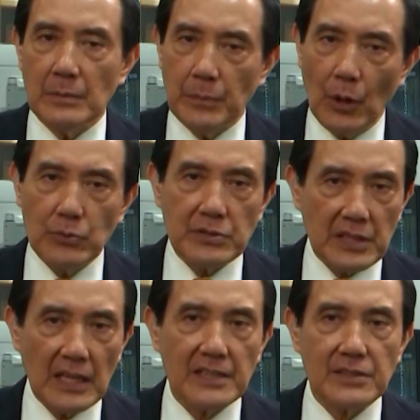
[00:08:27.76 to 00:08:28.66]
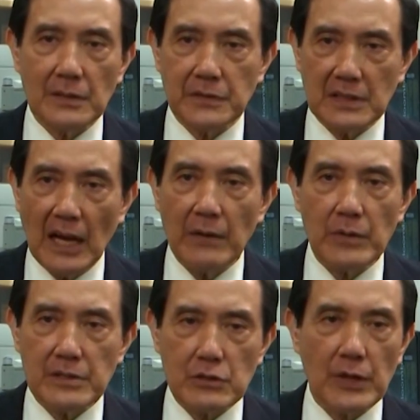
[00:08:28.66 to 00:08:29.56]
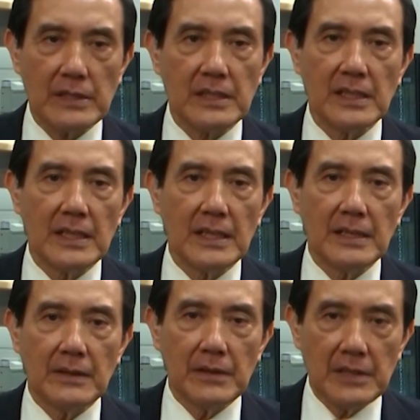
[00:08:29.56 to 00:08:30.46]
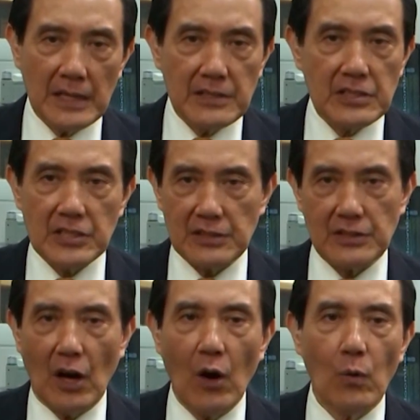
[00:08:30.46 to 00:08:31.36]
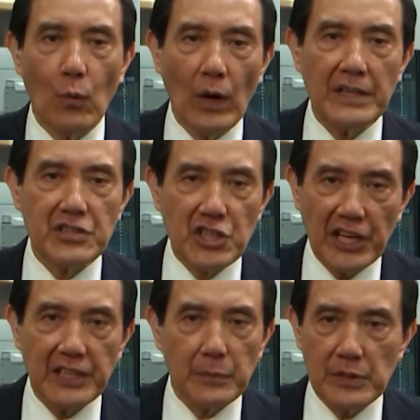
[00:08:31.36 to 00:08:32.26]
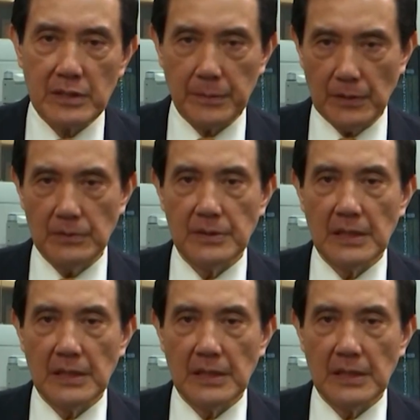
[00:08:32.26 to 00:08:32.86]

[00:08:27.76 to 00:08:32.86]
both sides of the Taiwan Strait insist on One China principle.